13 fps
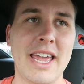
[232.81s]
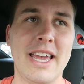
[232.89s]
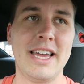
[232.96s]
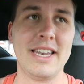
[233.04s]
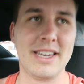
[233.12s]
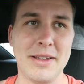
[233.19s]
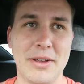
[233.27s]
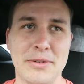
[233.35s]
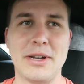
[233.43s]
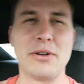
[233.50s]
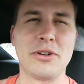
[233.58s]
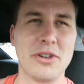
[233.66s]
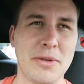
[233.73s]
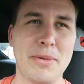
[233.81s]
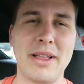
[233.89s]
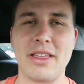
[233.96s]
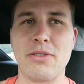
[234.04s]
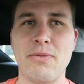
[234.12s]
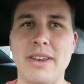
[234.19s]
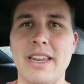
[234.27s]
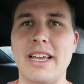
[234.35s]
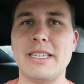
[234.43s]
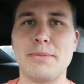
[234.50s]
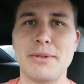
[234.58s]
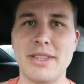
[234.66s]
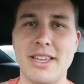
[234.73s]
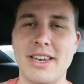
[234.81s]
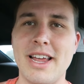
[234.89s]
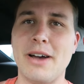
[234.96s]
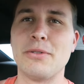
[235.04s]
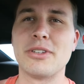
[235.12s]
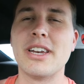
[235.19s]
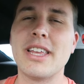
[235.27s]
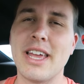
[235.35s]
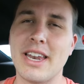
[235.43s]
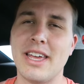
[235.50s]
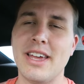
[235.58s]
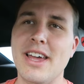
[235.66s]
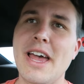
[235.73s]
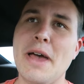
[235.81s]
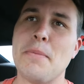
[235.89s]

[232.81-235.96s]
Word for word: and it was out early by like three days. But then I was gonna get it.